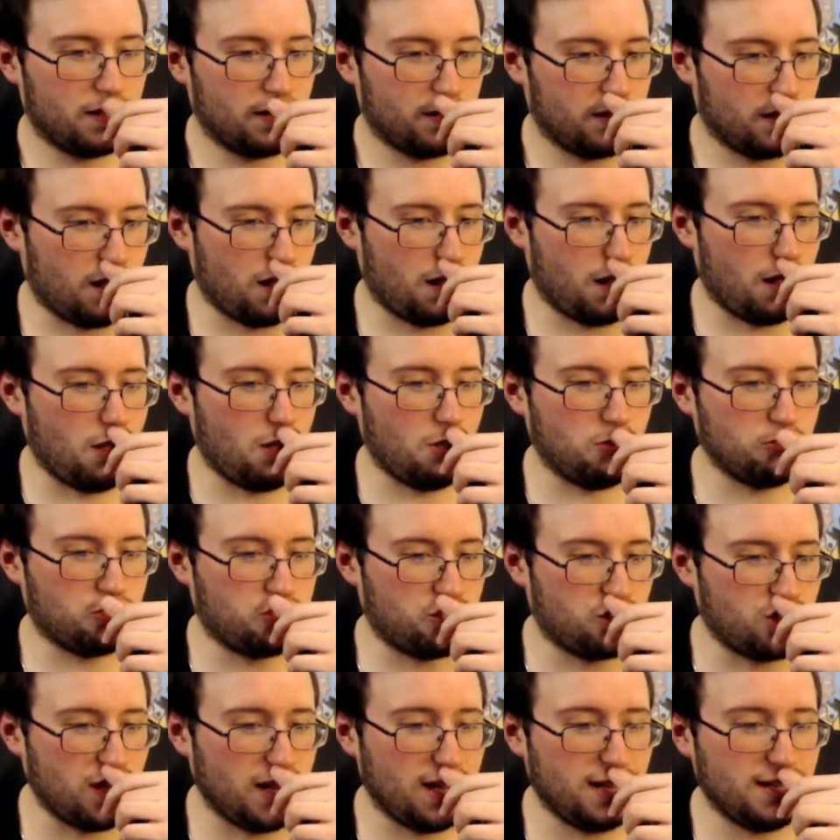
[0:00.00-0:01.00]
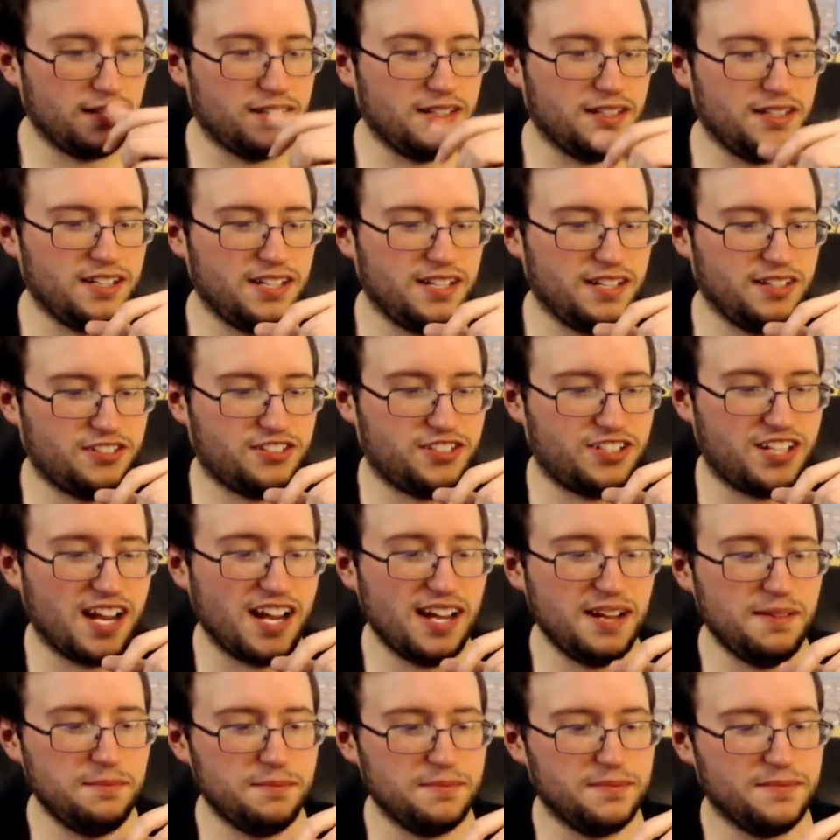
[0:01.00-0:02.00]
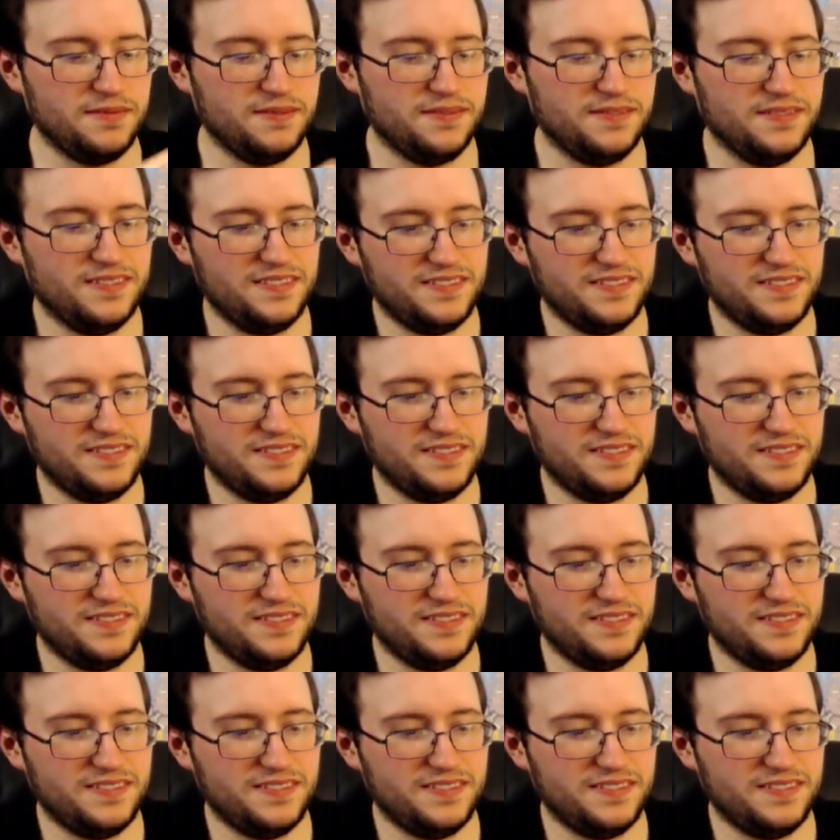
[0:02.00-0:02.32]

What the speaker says: Oh shit! The escape! You